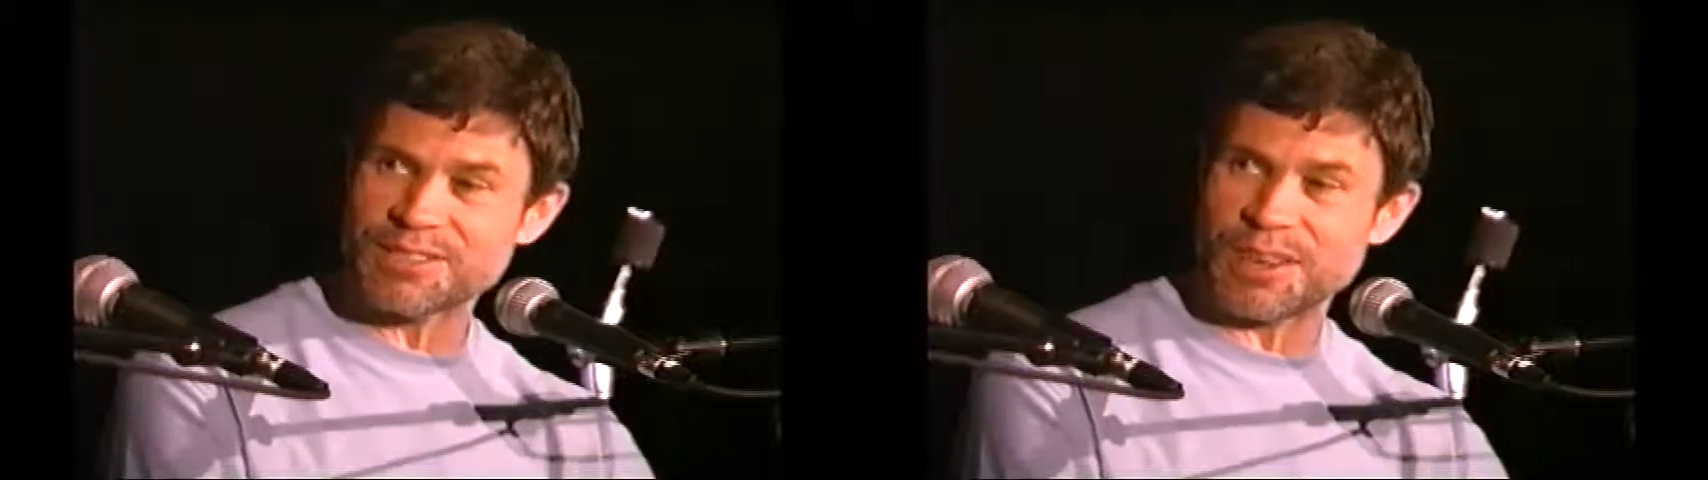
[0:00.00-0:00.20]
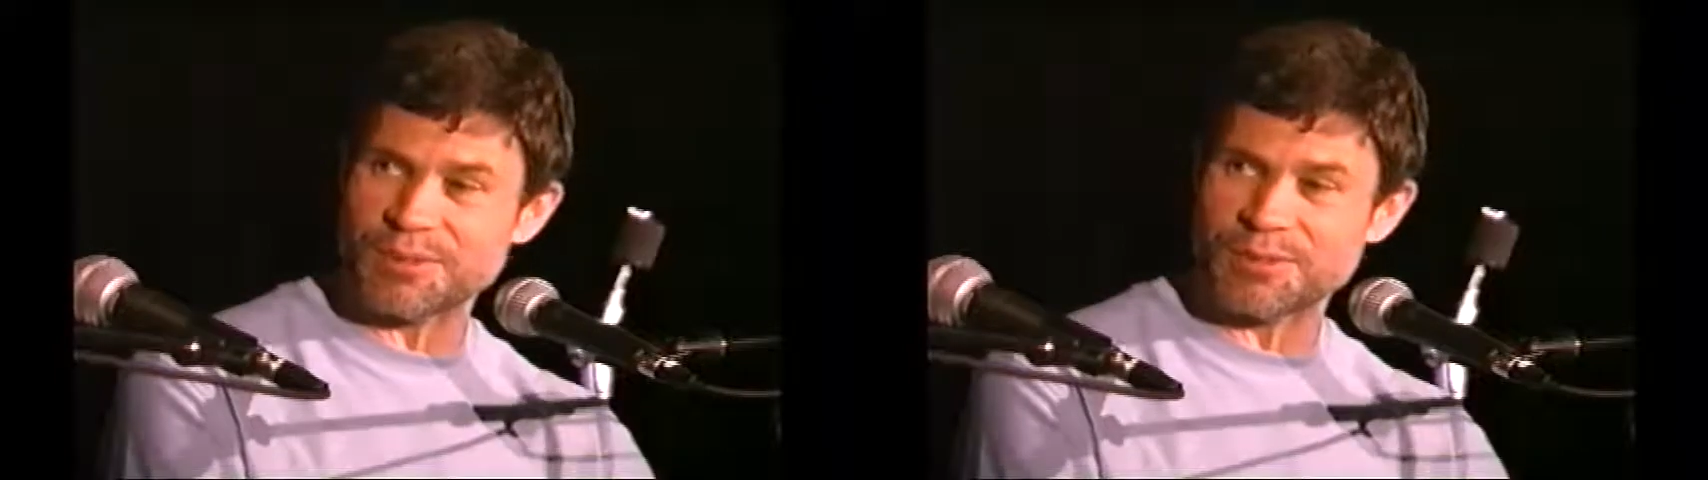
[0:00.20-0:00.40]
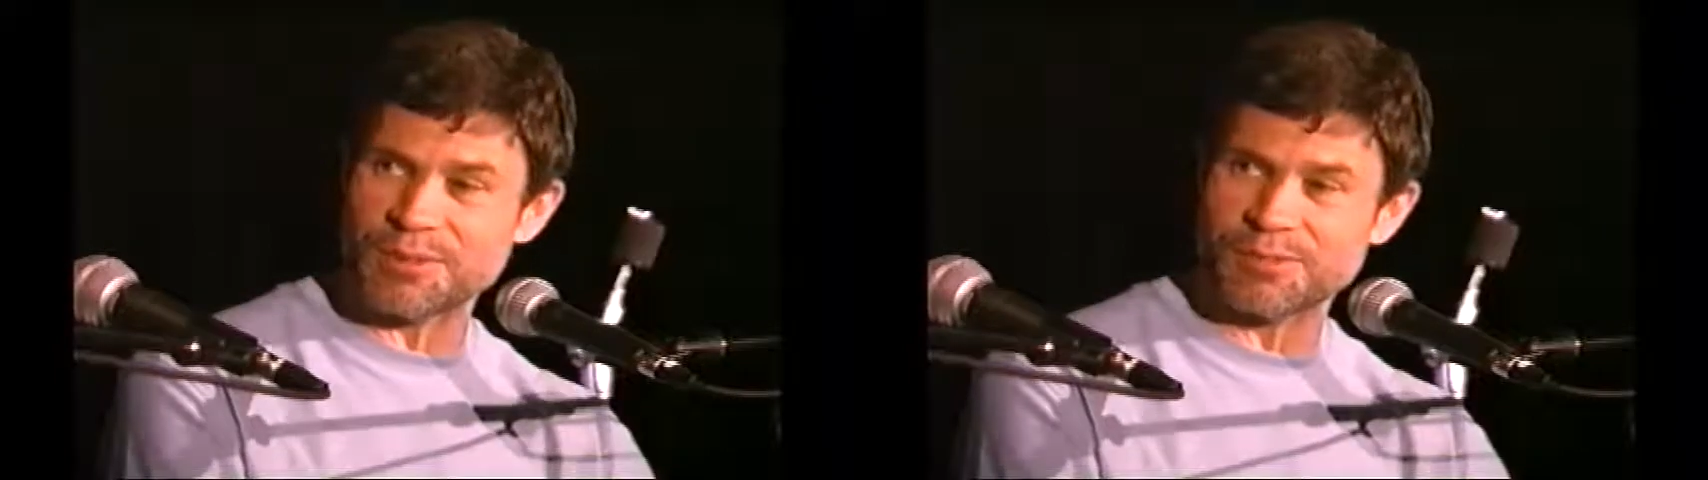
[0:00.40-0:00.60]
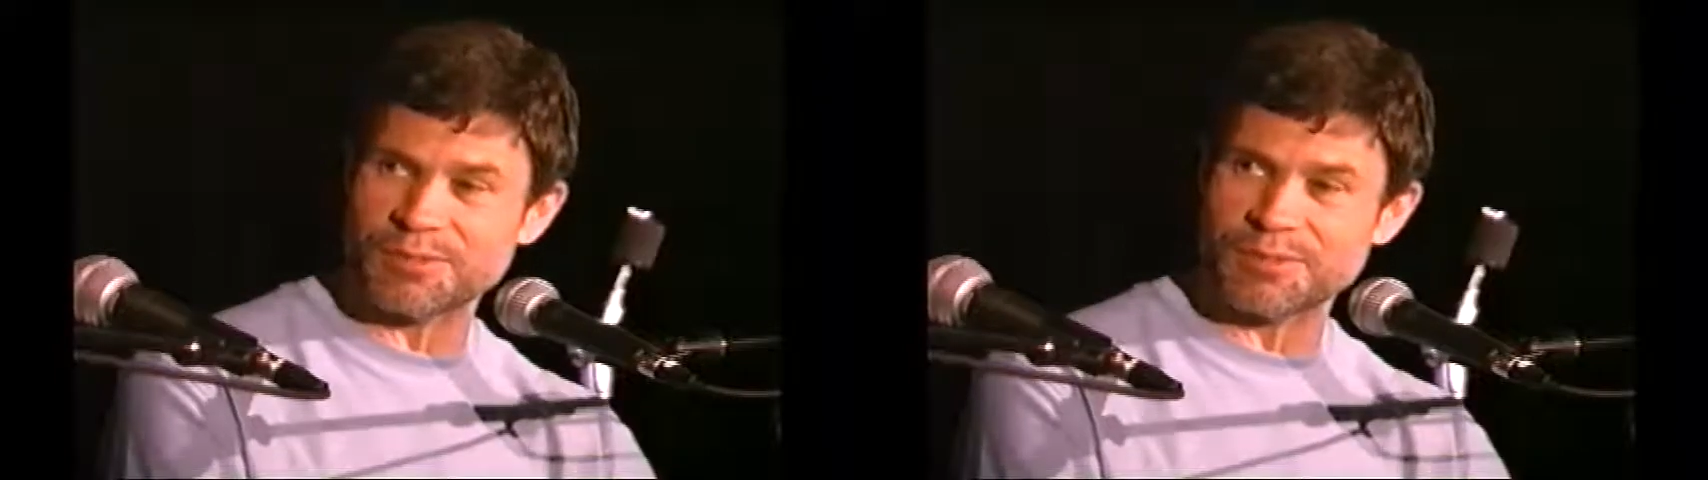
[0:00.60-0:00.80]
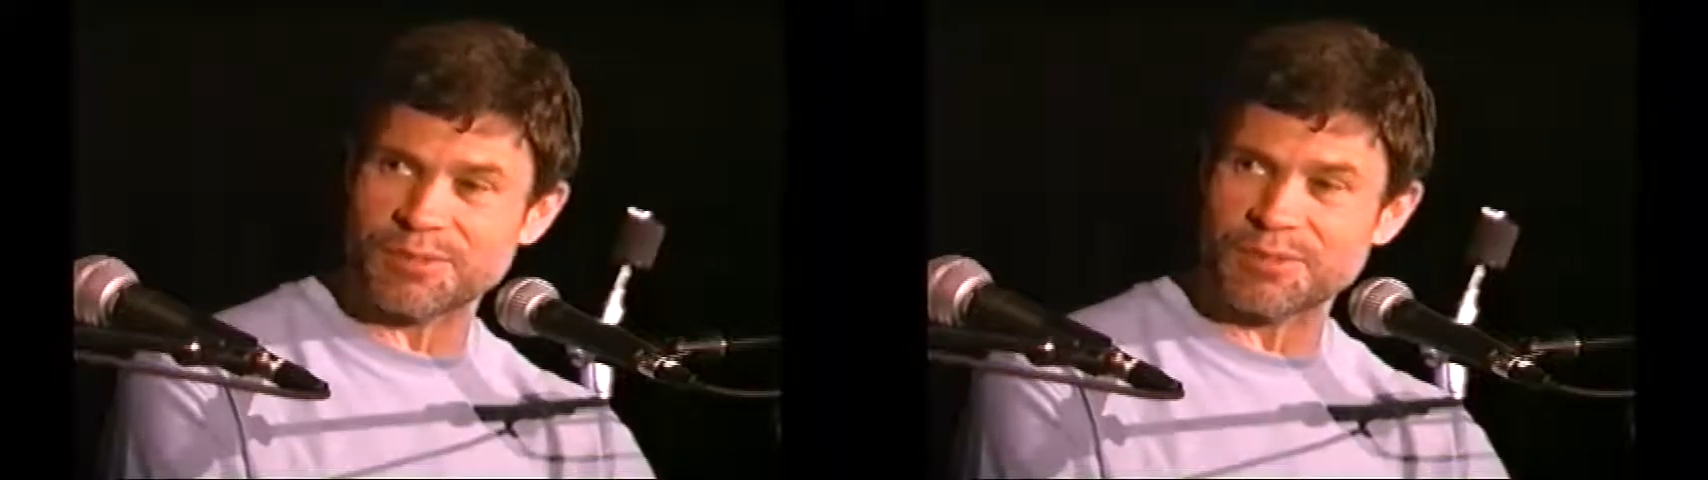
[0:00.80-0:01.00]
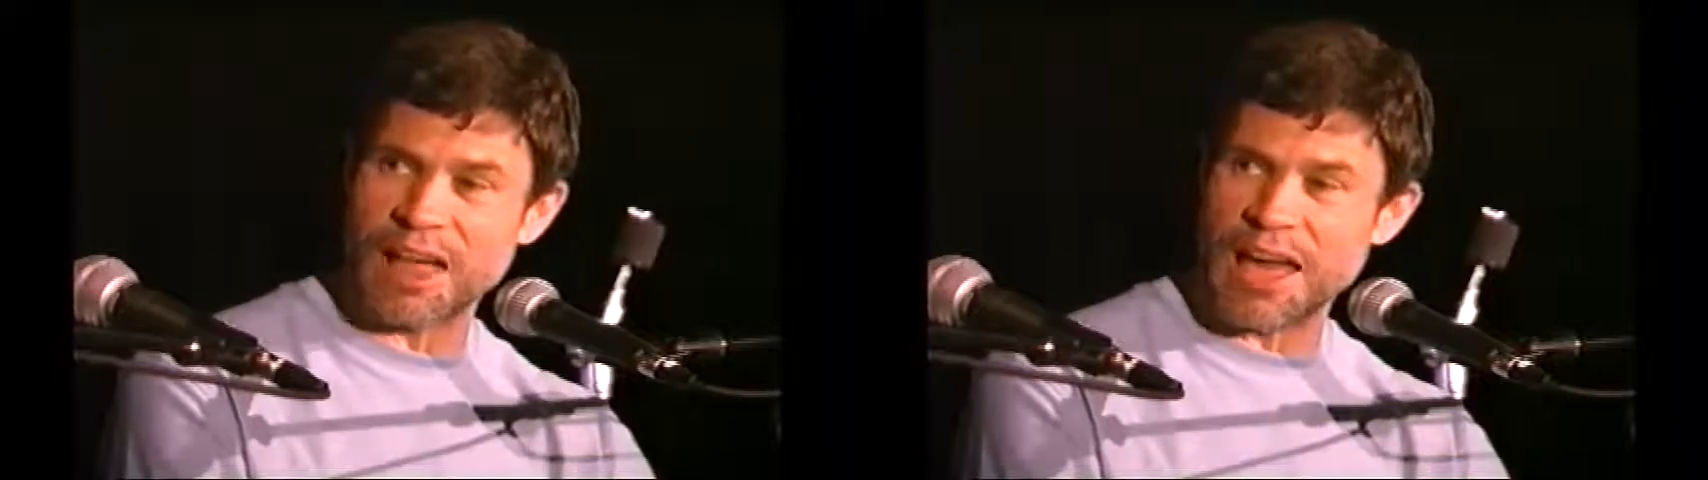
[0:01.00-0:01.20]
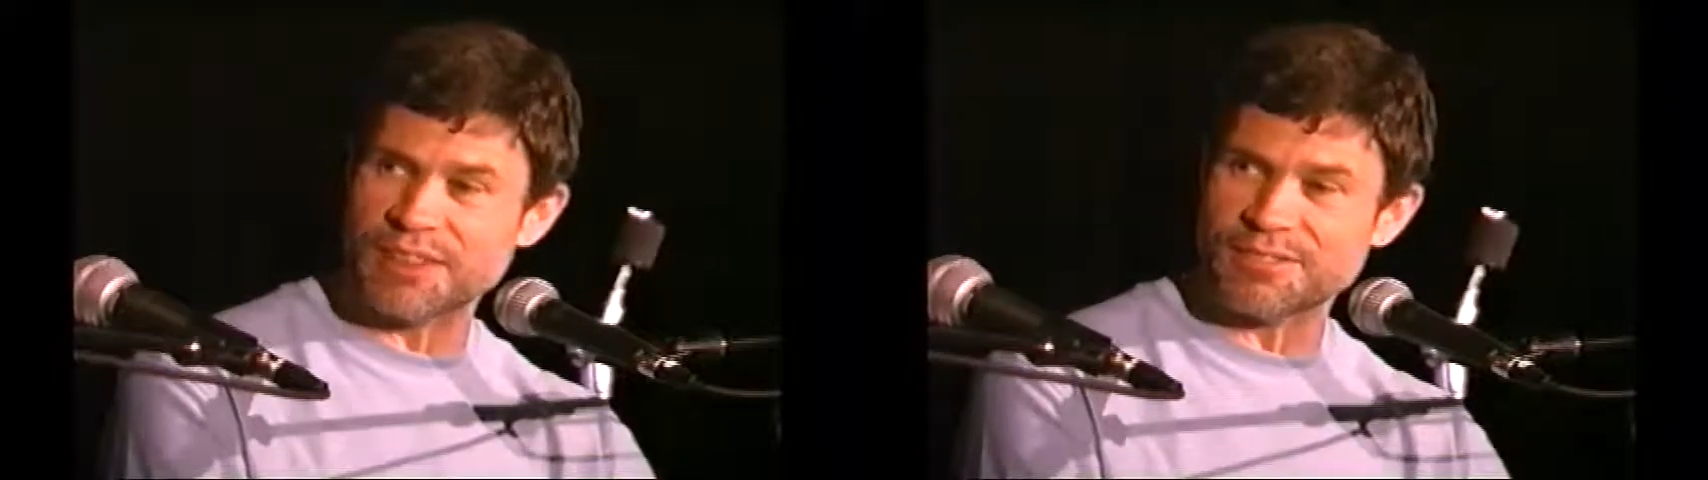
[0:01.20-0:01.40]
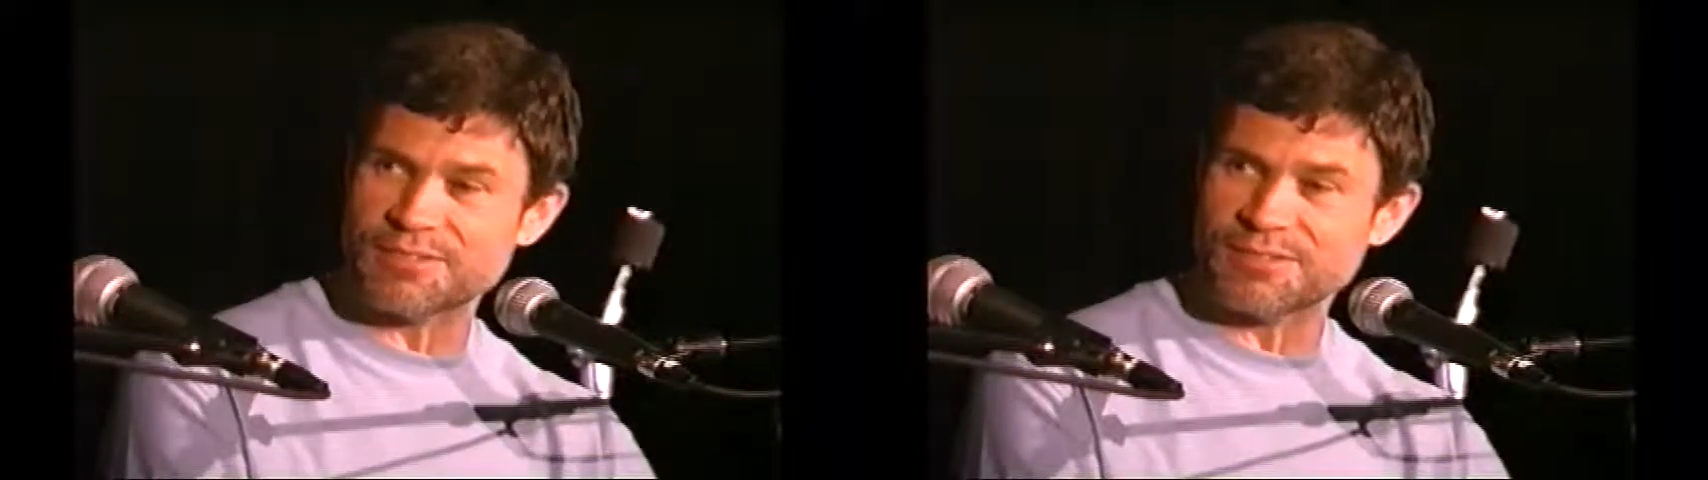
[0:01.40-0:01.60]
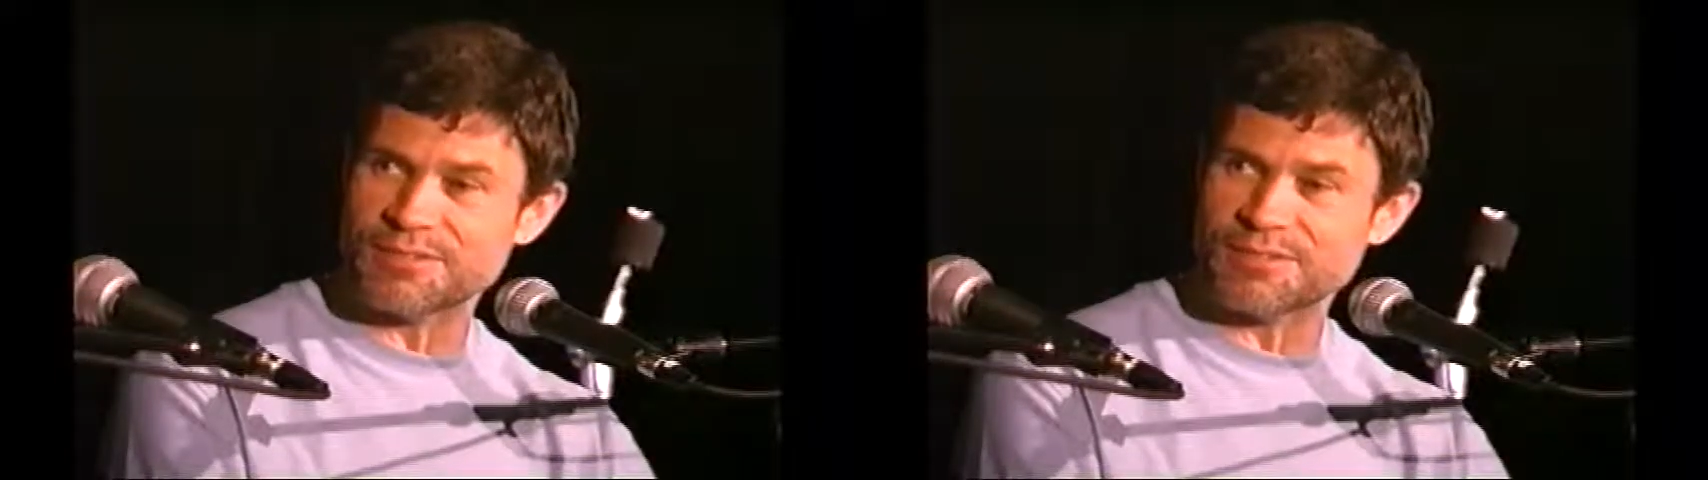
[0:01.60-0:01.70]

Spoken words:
night with a Latin